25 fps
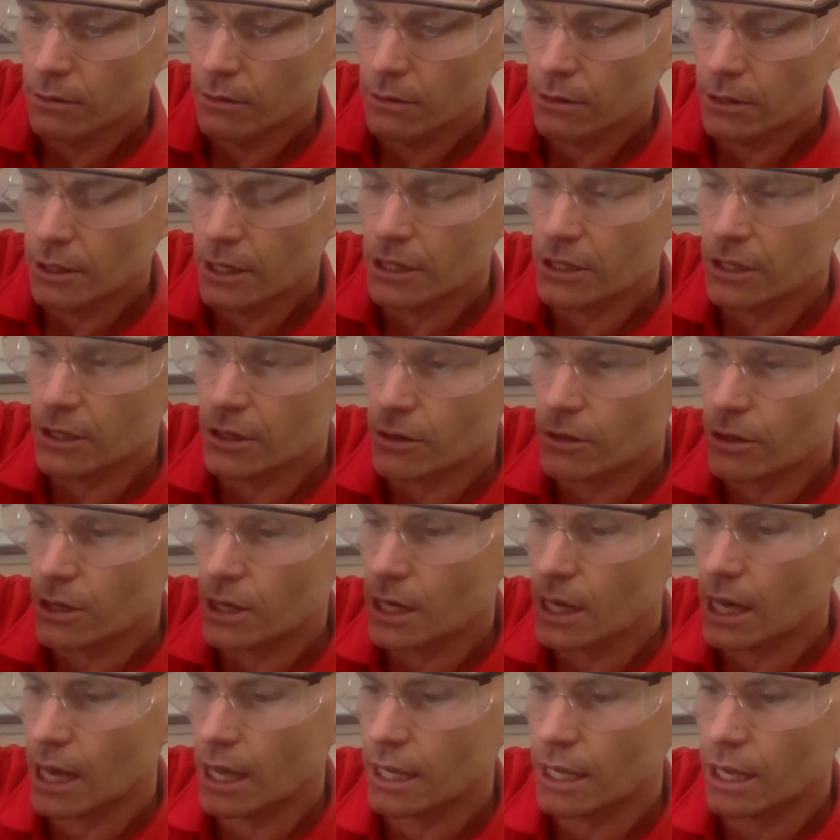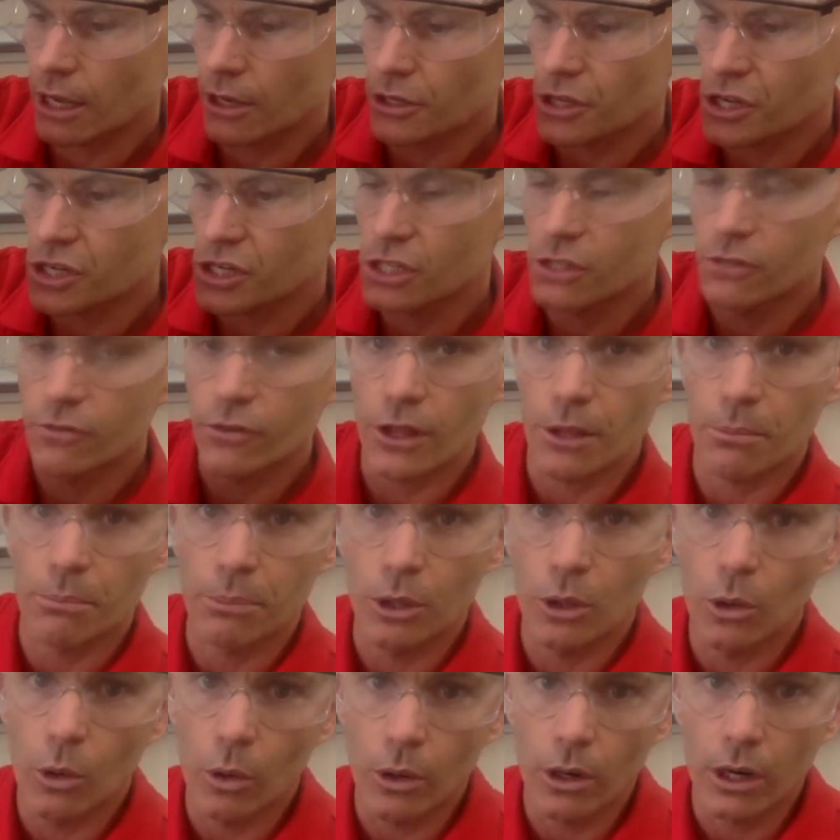you need to do the calculations for the
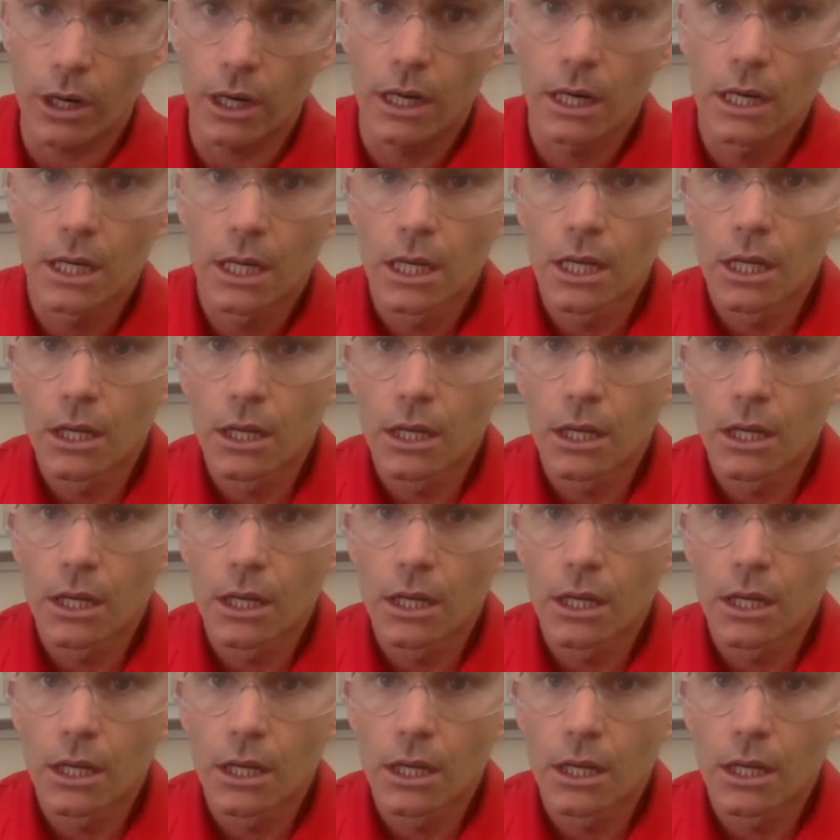pure